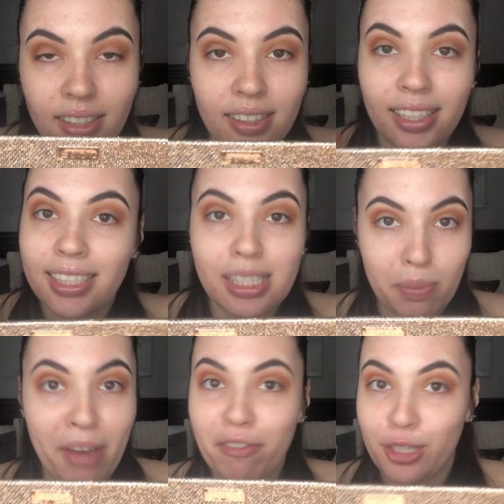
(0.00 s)
This is my
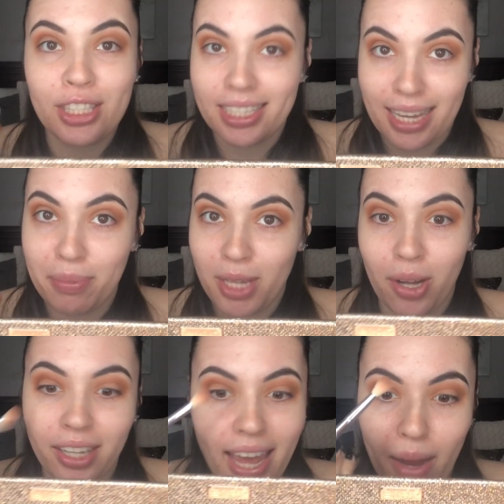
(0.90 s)
first attempt
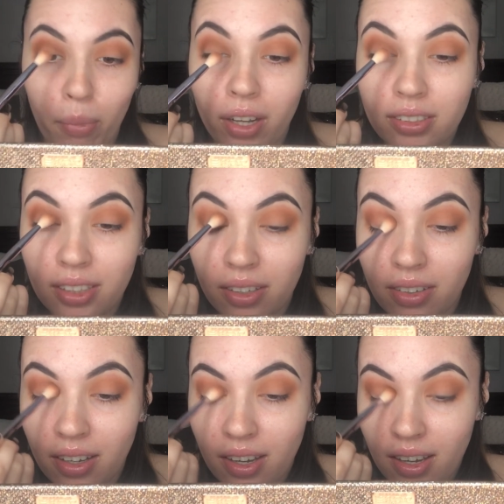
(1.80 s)
on camera, so
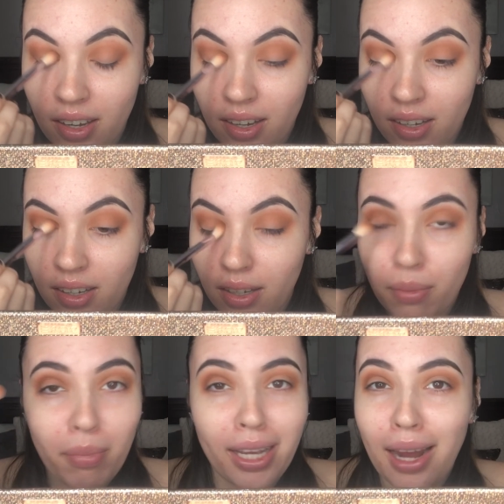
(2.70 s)

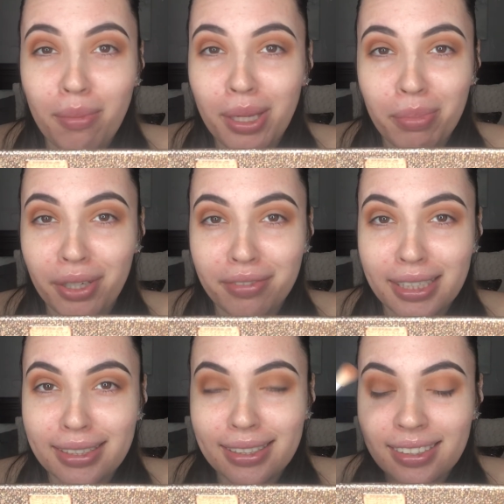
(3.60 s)
might not be perfect.